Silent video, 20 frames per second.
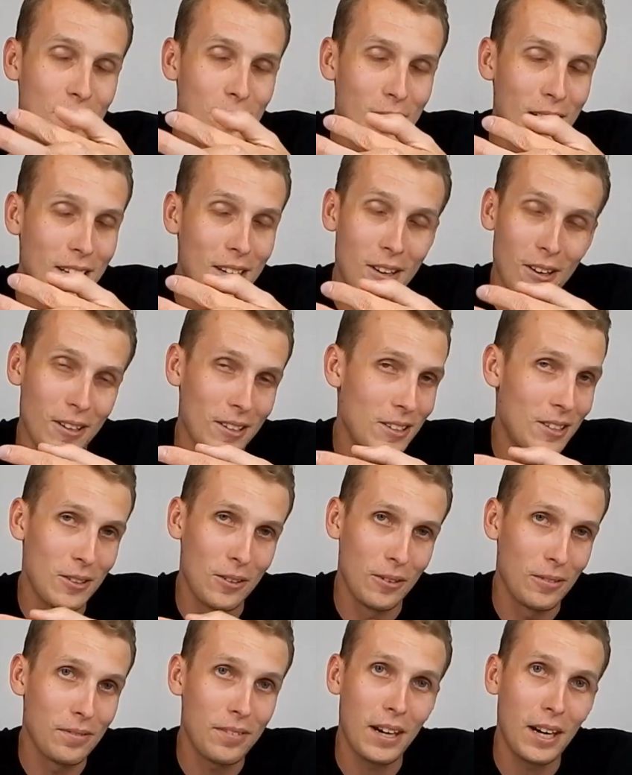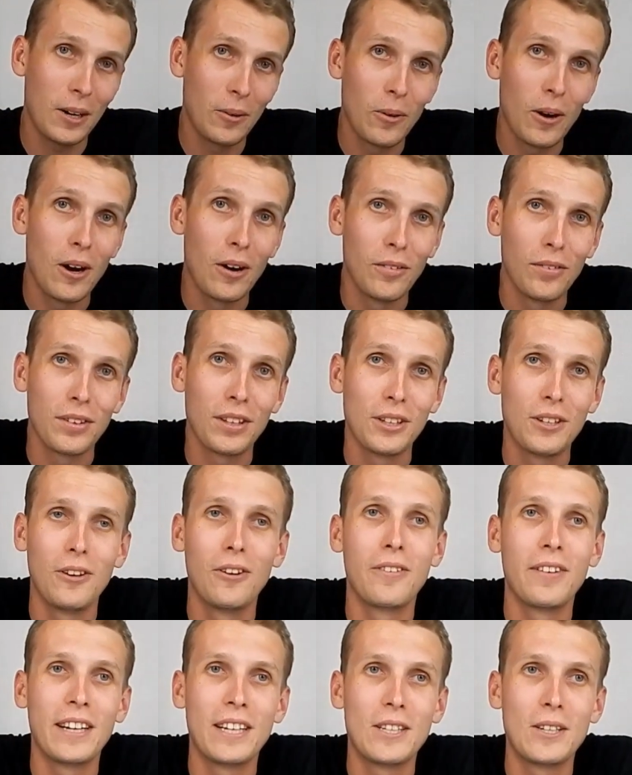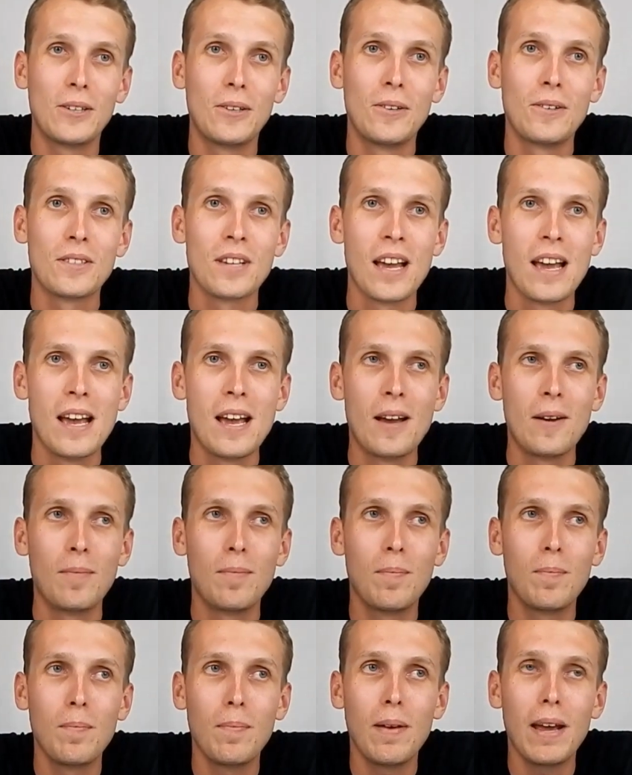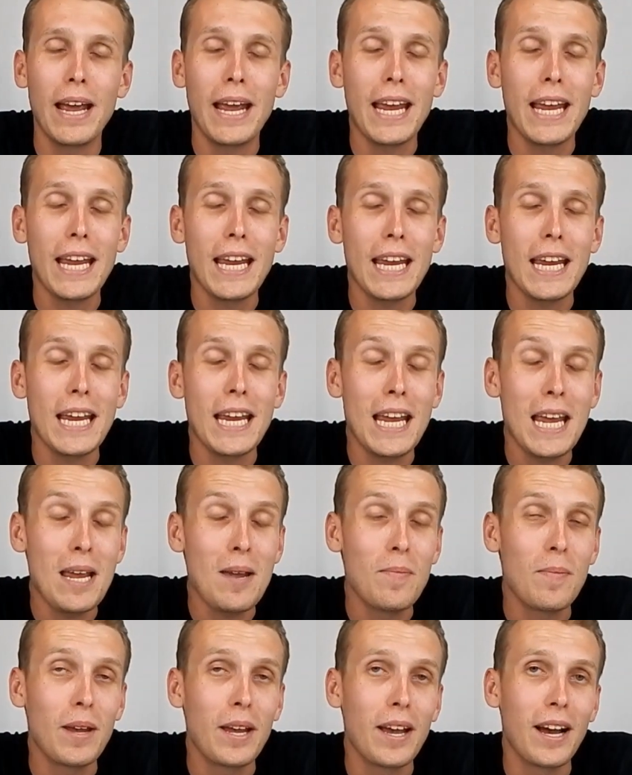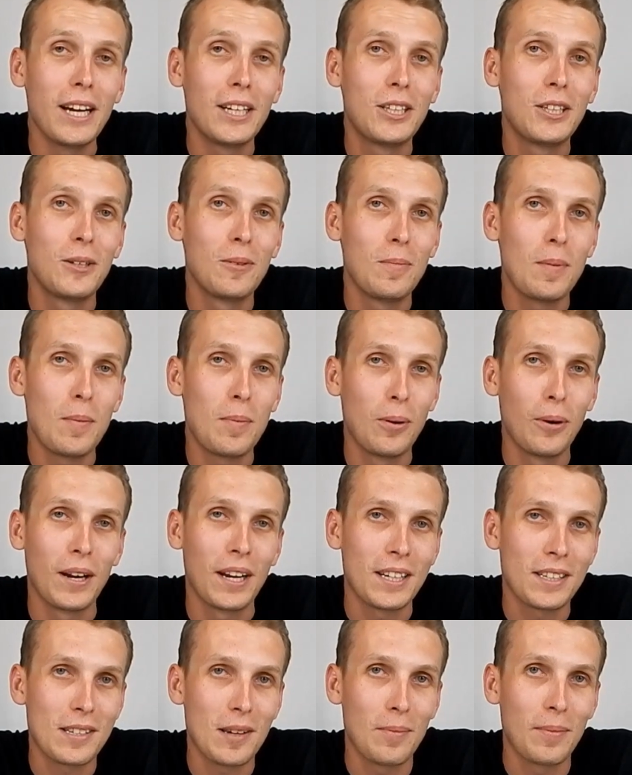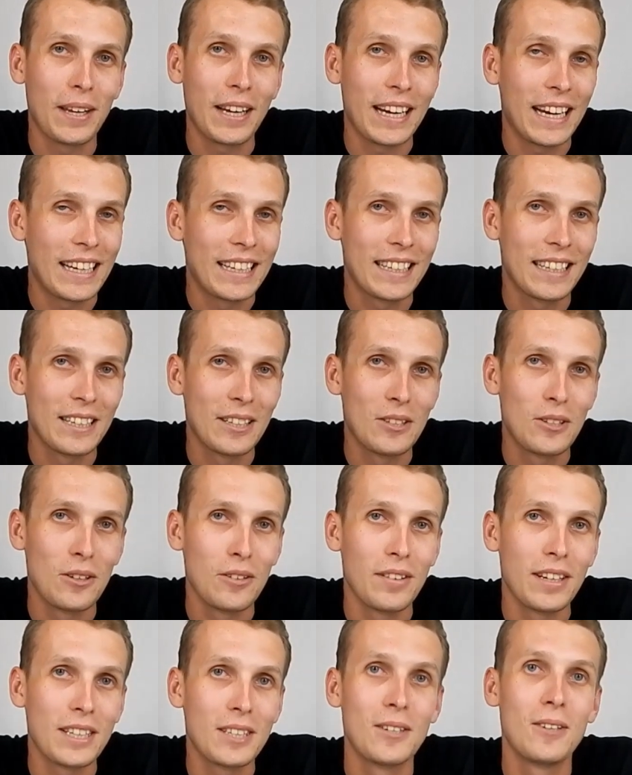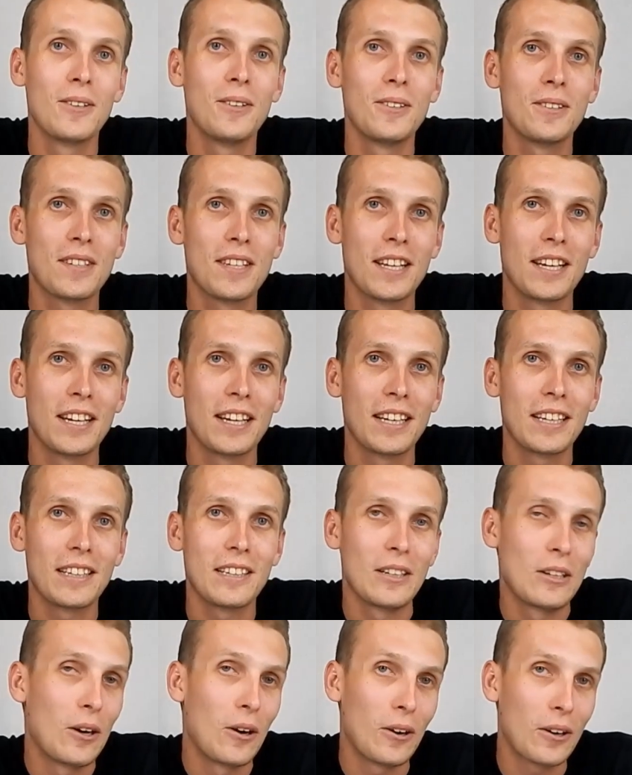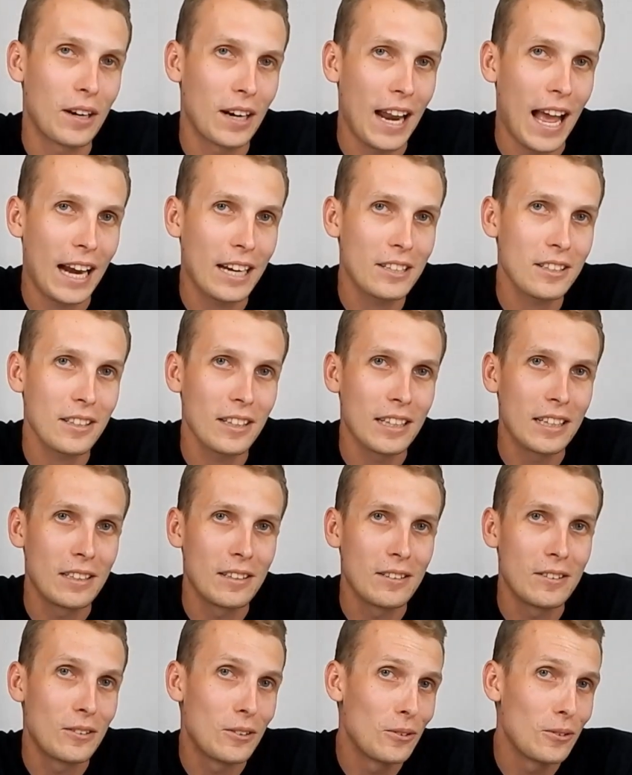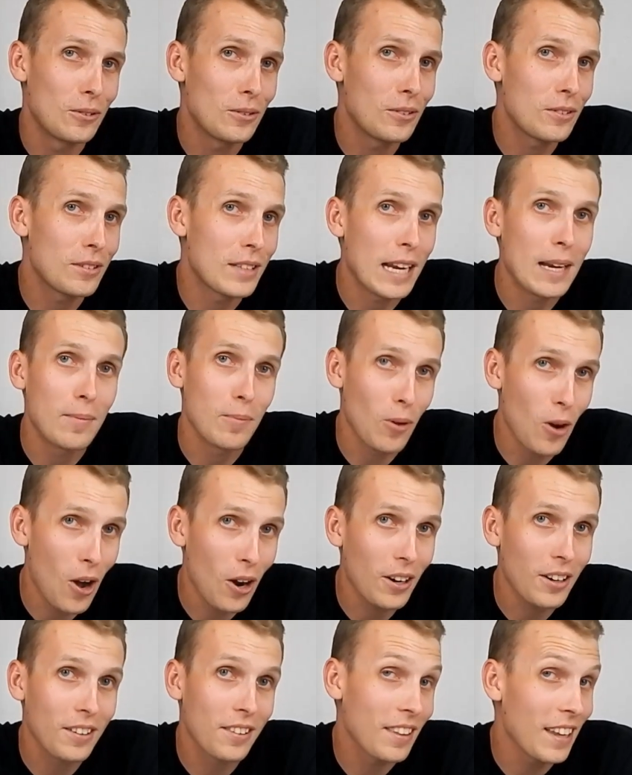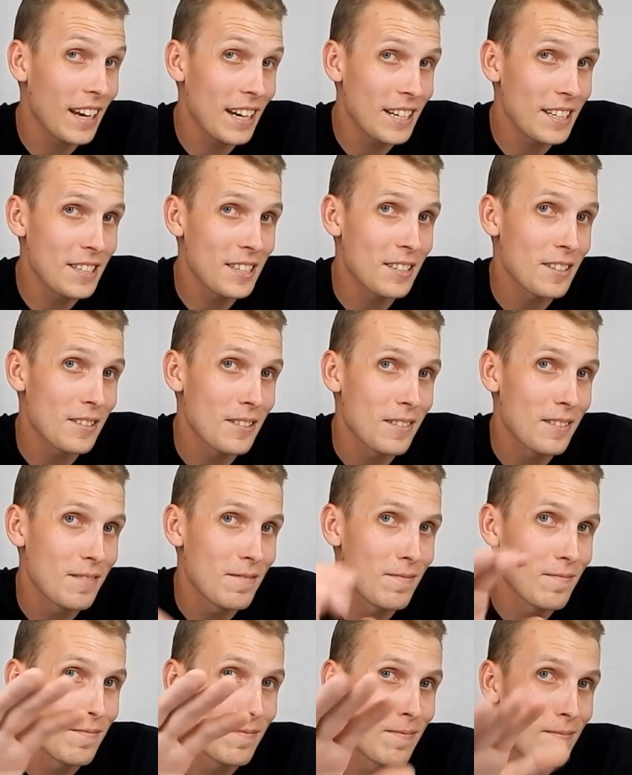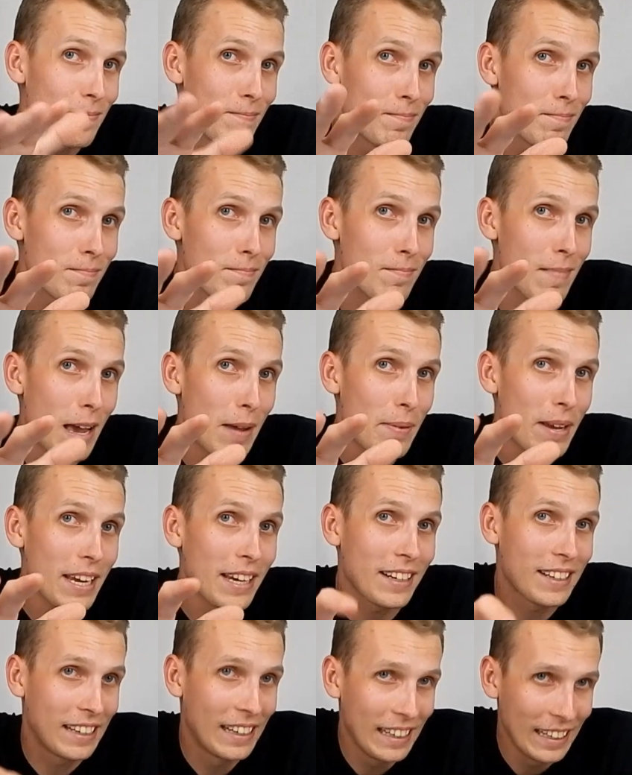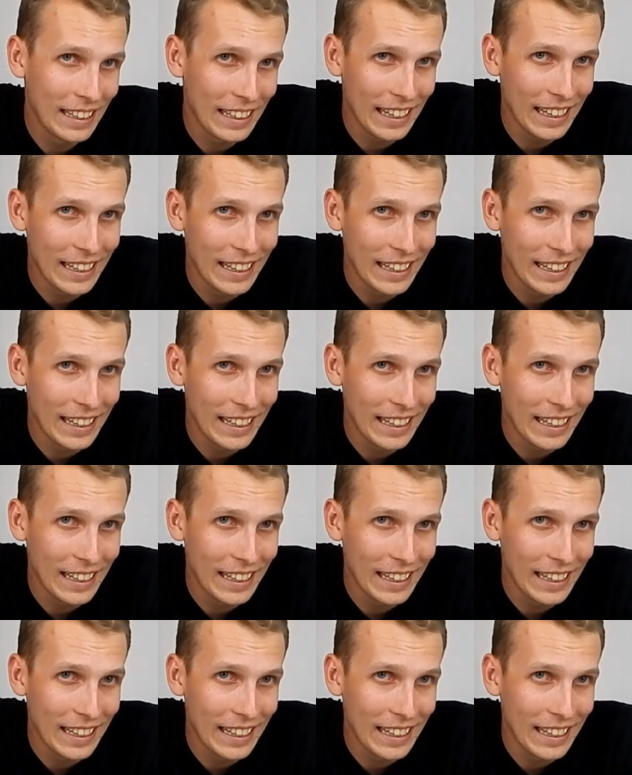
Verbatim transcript: I, we're not doing very well for the two v twos. Maybe I should be putting something into the two v twos that, you know, can actually do teamwork things? Maybe?